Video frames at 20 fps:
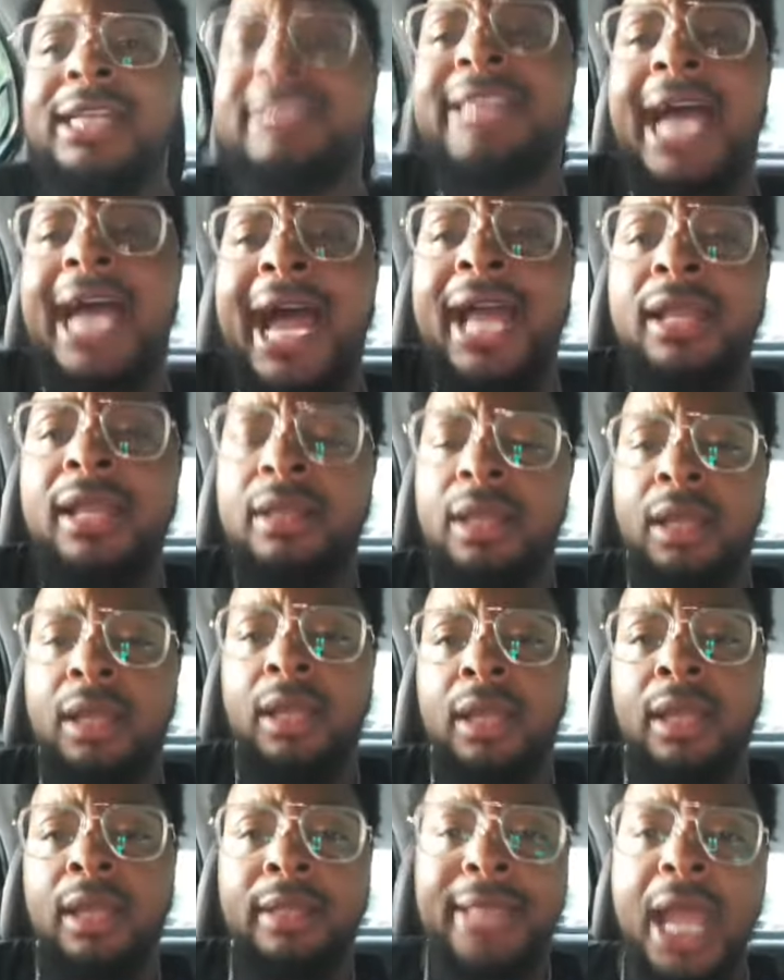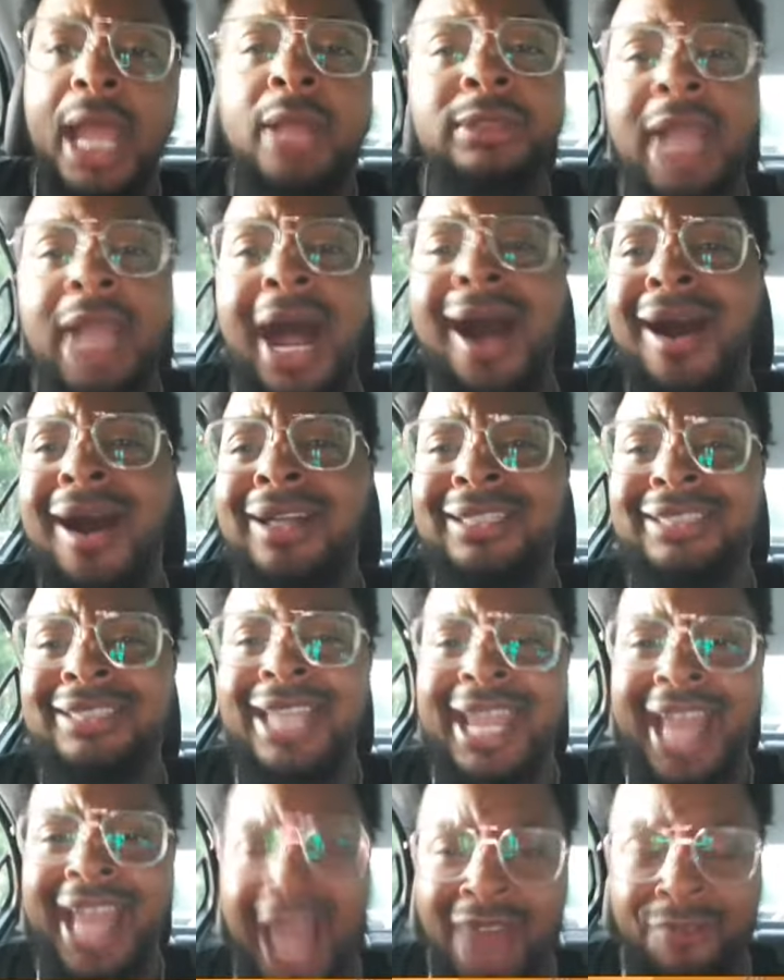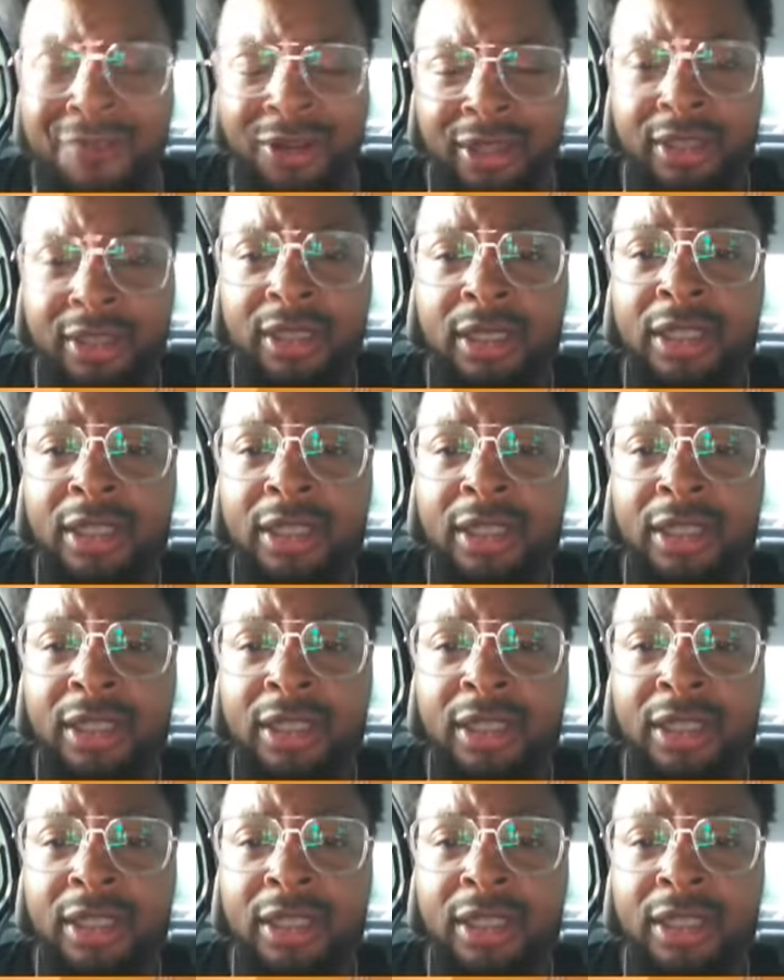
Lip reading: side, that is the hardest thing ever.